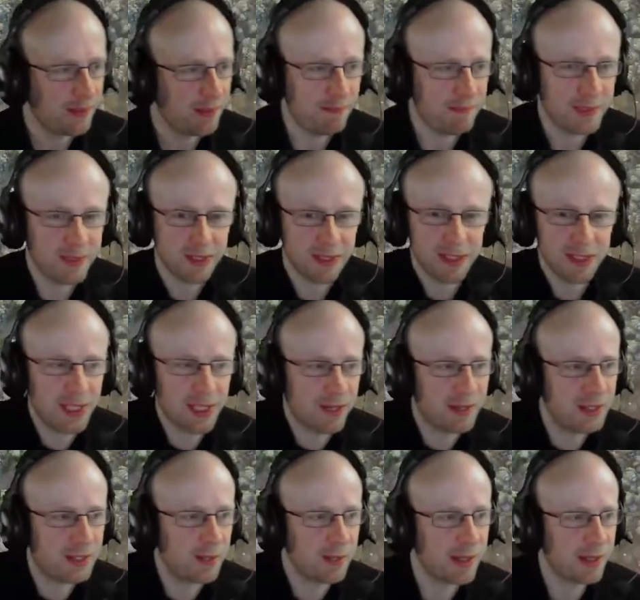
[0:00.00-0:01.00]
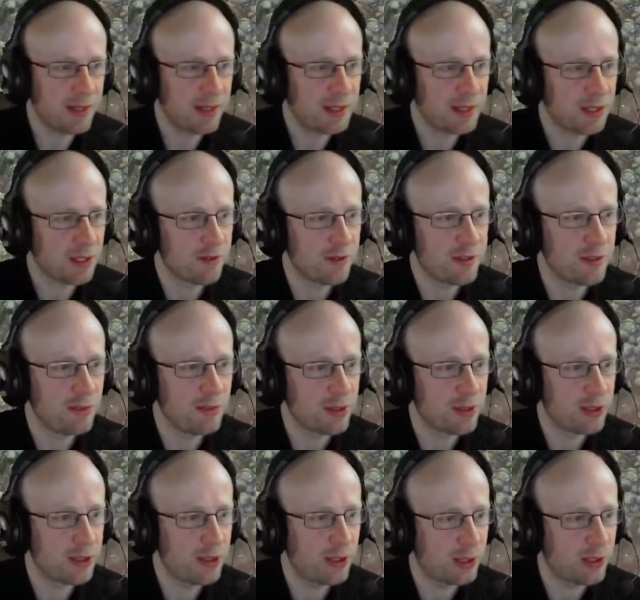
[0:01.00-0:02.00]
going to charge me. He's got nothing
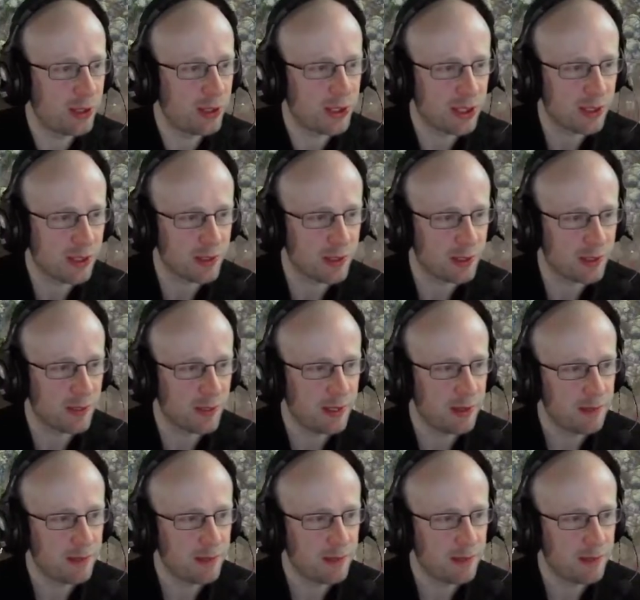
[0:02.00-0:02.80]
but to do to charge me.